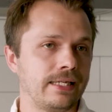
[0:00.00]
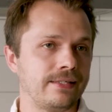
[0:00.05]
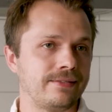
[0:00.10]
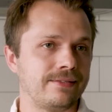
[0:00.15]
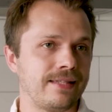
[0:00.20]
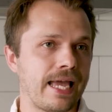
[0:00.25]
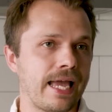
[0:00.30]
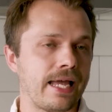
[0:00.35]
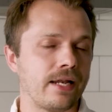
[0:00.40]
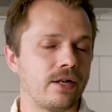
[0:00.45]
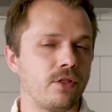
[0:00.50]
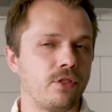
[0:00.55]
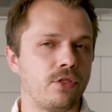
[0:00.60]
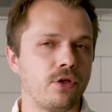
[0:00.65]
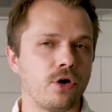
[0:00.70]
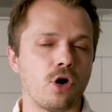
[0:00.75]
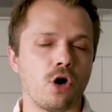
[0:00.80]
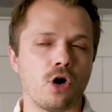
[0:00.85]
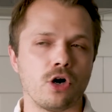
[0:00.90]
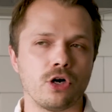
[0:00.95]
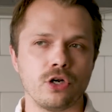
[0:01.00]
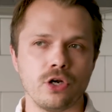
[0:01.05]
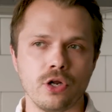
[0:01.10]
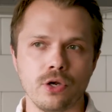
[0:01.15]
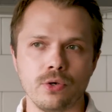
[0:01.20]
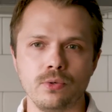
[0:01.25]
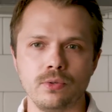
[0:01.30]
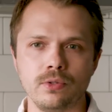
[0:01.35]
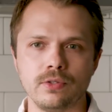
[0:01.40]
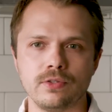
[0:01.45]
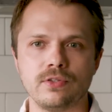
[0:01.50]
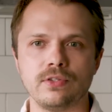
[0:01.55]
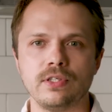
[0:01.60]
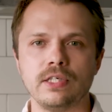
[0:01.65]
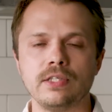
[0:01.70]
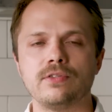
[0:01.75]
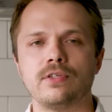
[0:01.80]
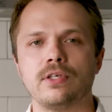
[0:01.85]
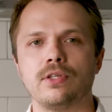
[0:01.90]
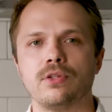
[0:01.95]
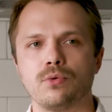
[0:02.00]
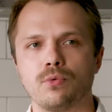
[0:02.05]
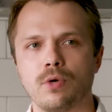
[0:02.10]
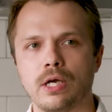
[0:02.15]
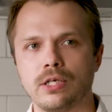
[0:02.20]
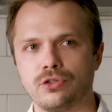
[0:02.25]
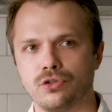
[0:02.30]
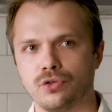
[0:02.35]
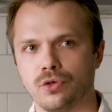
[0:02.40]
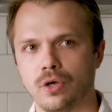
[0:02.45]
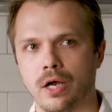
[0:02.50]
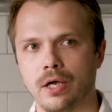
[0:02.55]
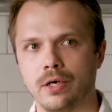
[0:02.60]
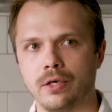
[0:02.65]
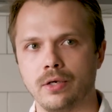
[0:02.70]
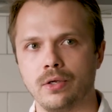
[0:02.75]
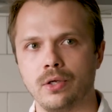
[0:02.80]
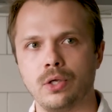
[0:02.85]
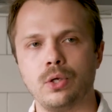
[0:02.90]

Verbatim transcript: is that there are no seats in the restaurant